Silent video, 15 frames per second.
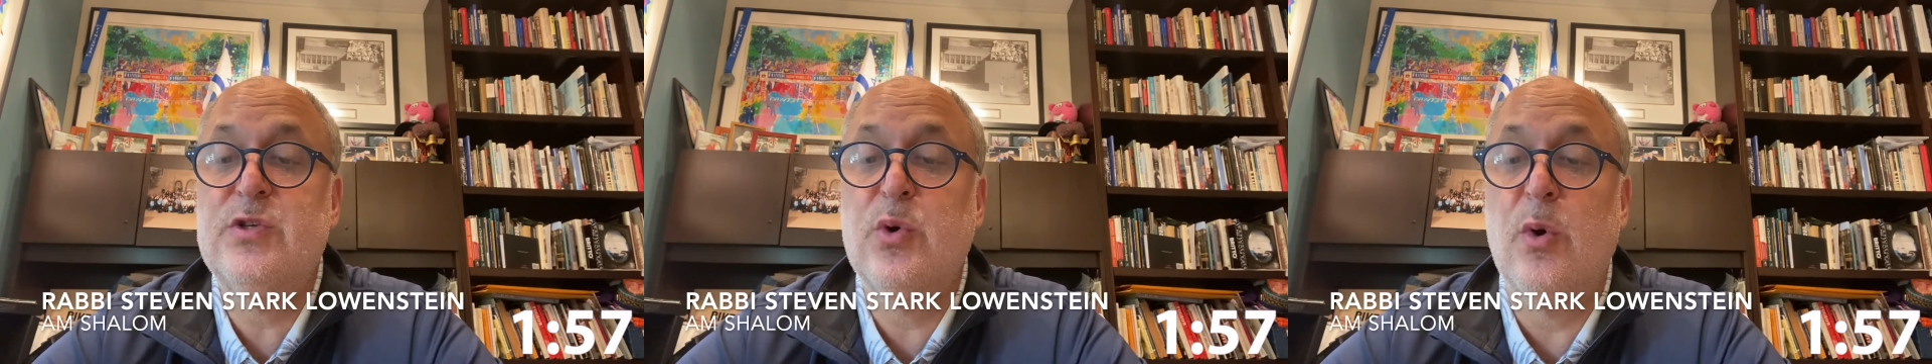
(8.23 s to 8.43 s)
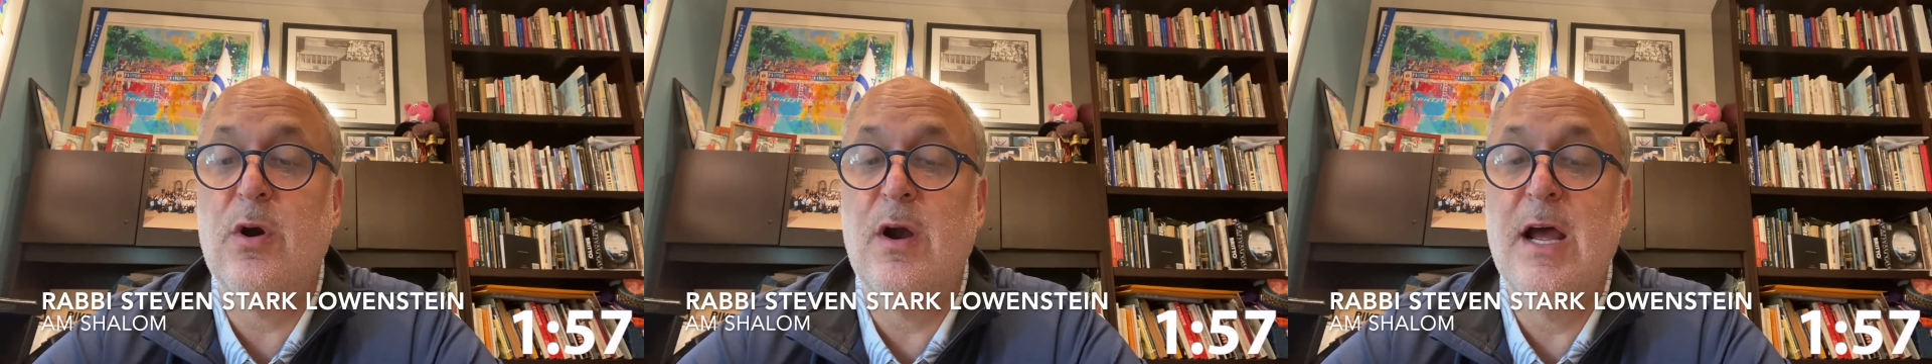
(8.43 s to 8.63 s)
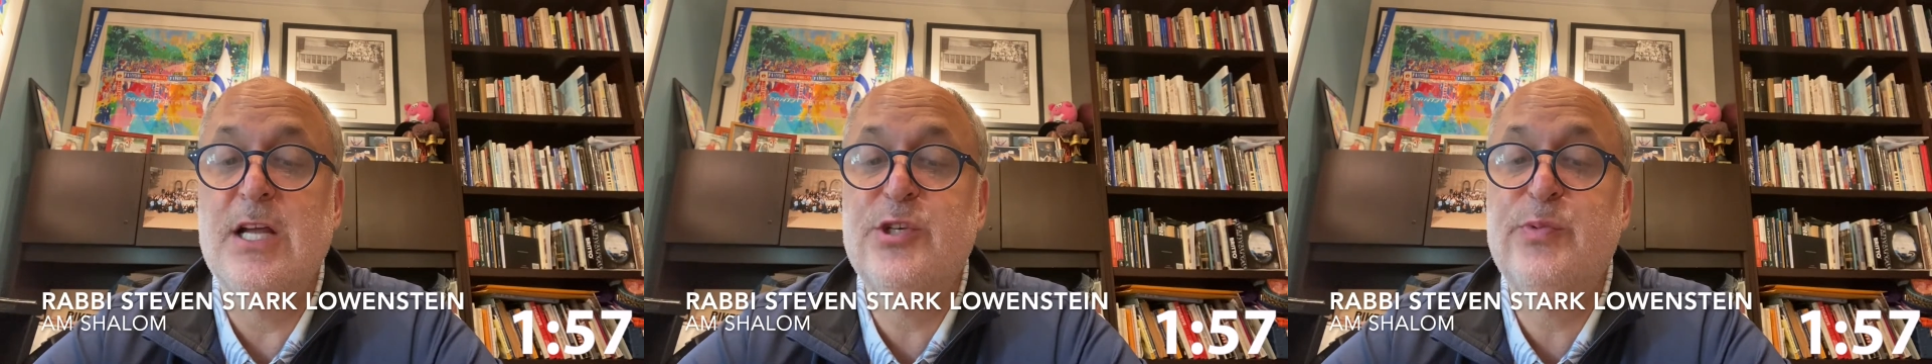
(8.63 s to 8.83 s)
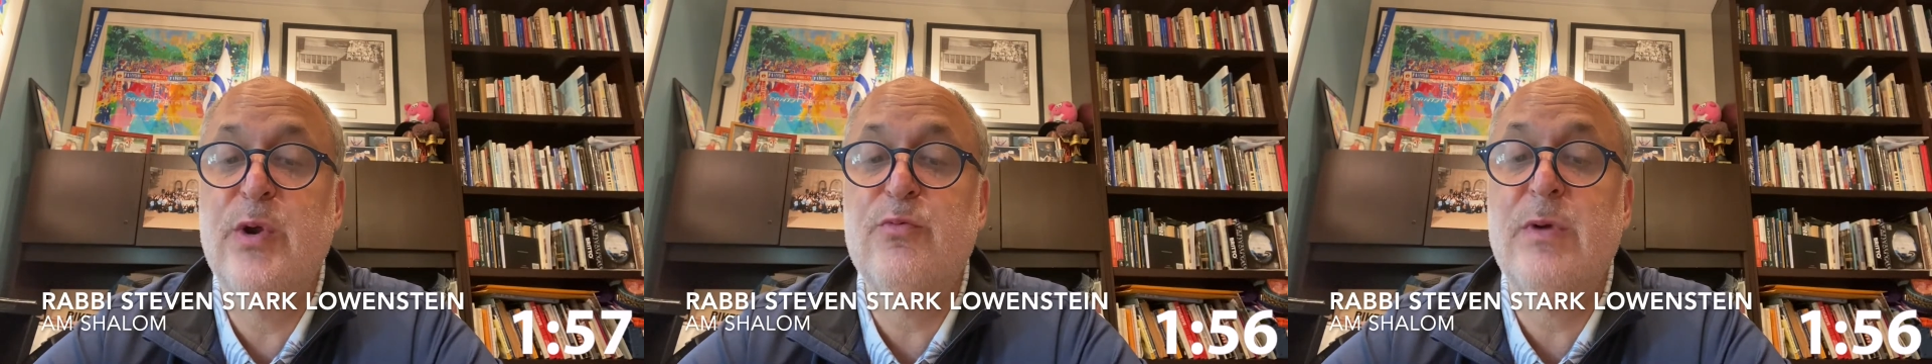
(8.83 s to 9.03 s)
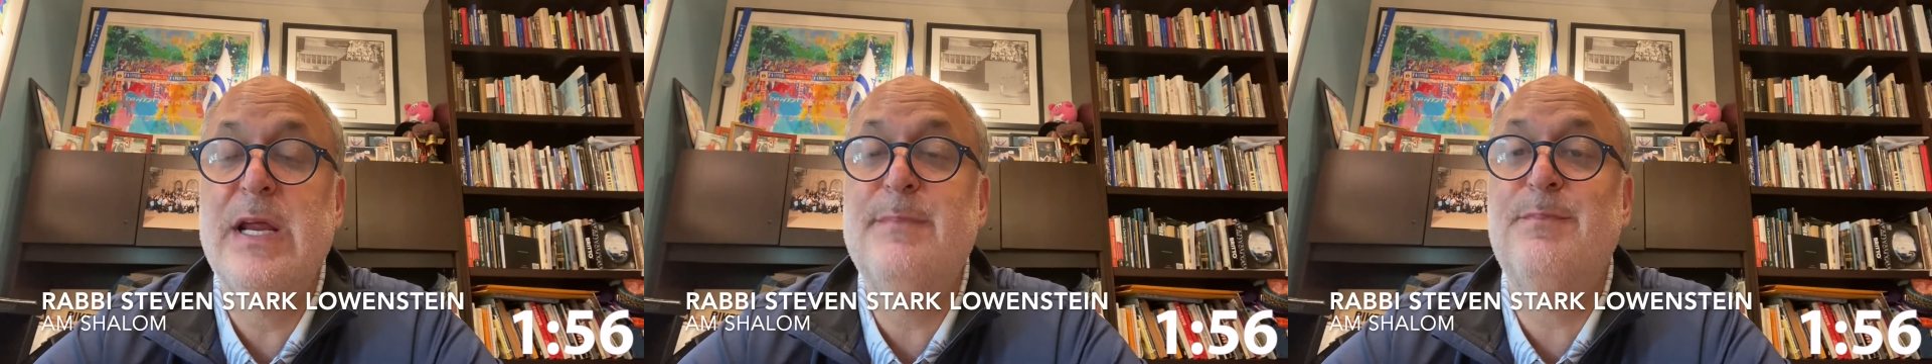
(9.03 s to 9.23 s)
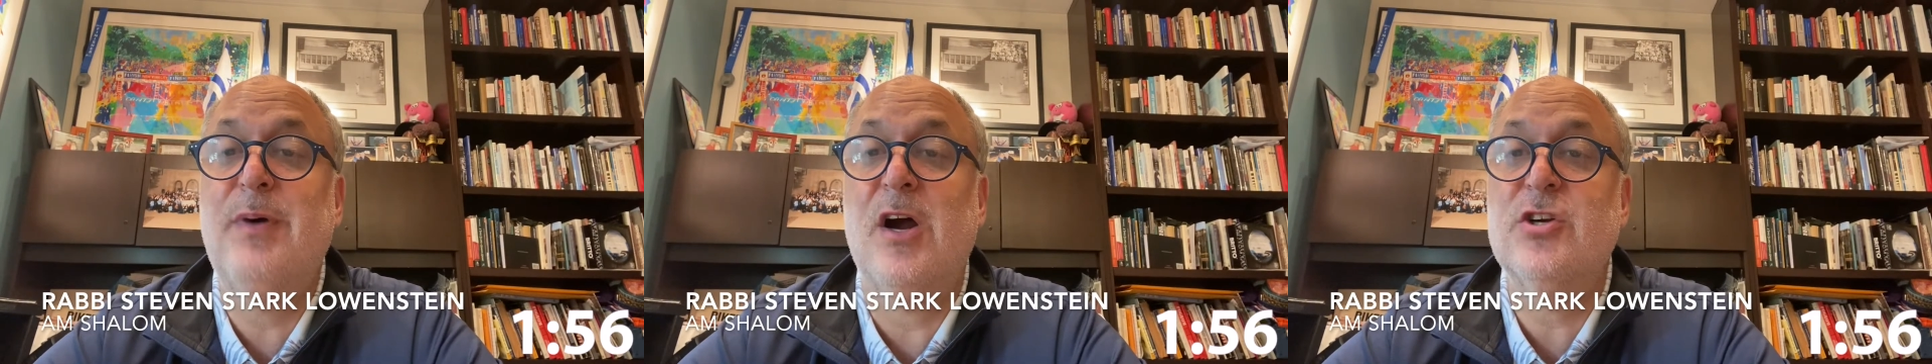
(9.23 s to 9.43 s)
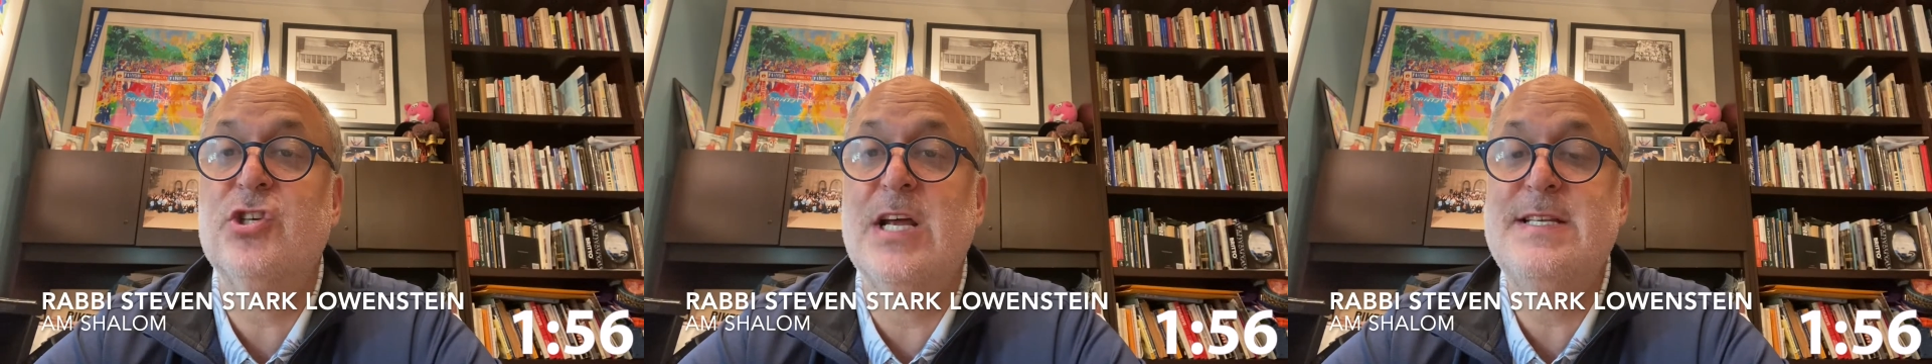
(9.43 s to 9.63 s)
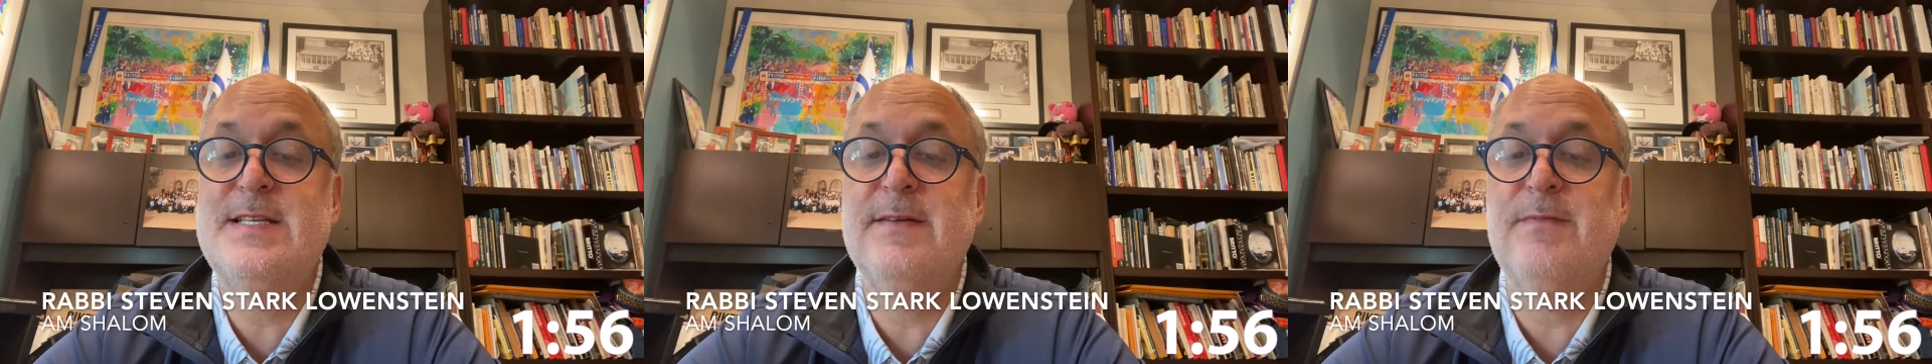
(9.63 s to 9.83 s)
Torah as we read
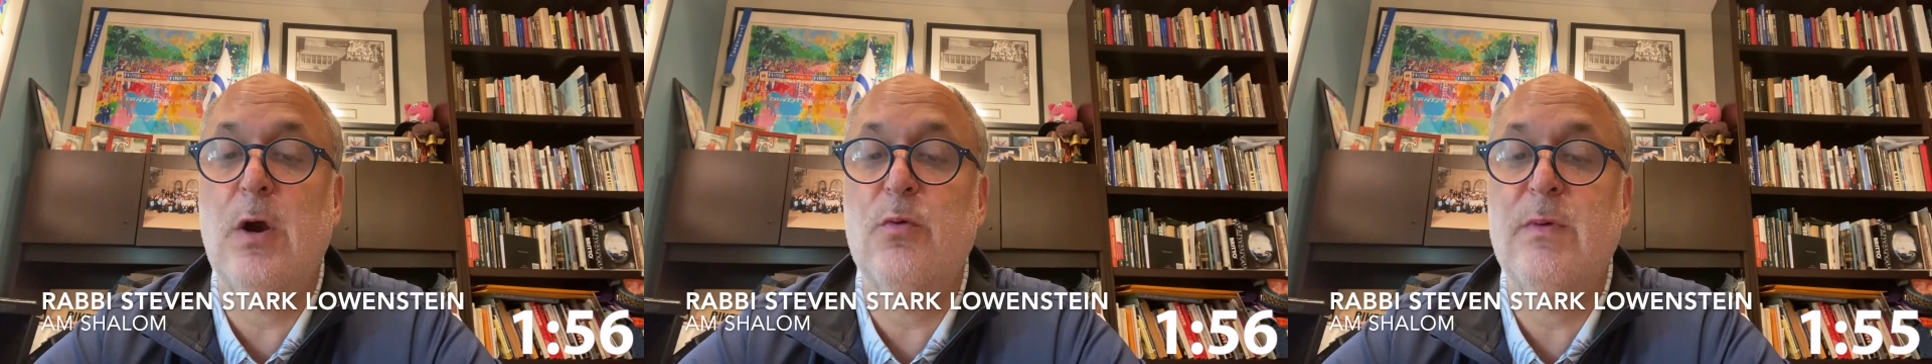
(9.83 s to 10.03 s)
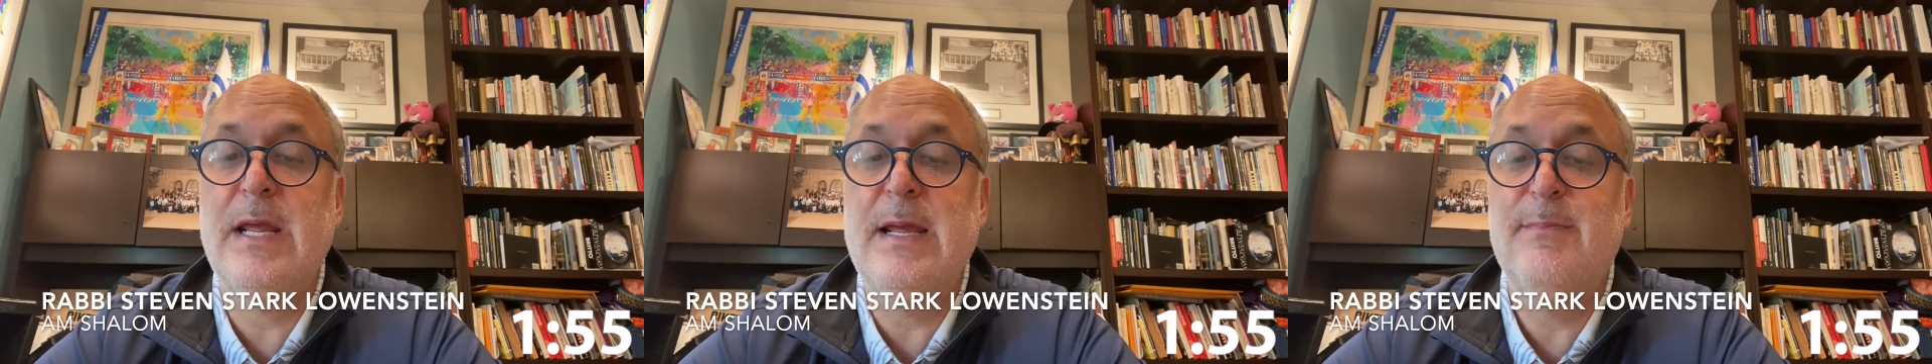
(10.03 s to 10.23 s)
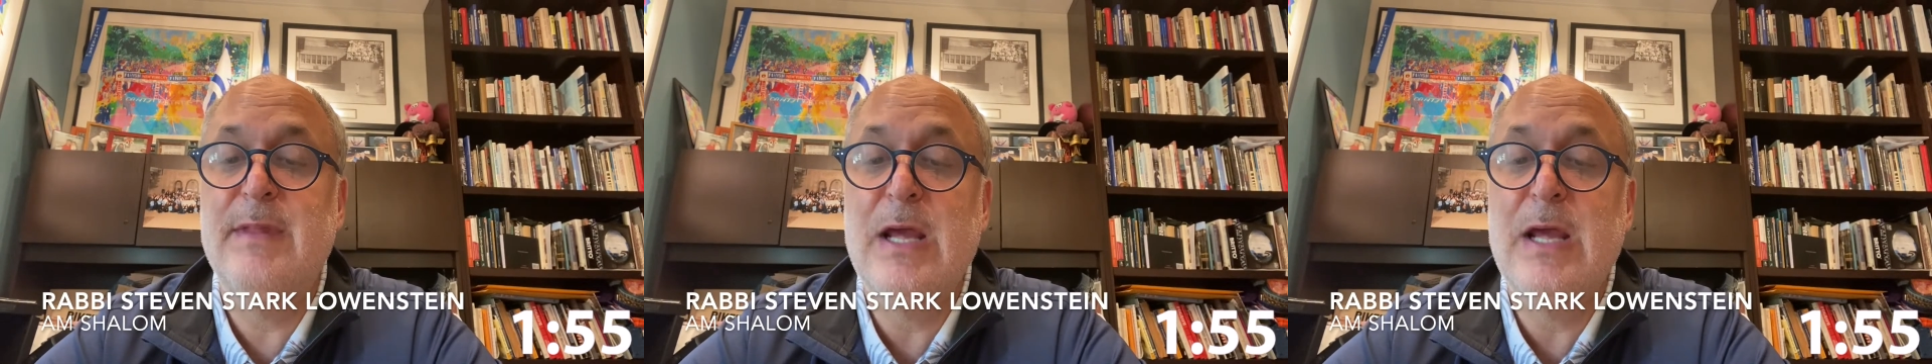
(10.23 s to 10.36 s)
Parshat Devarim,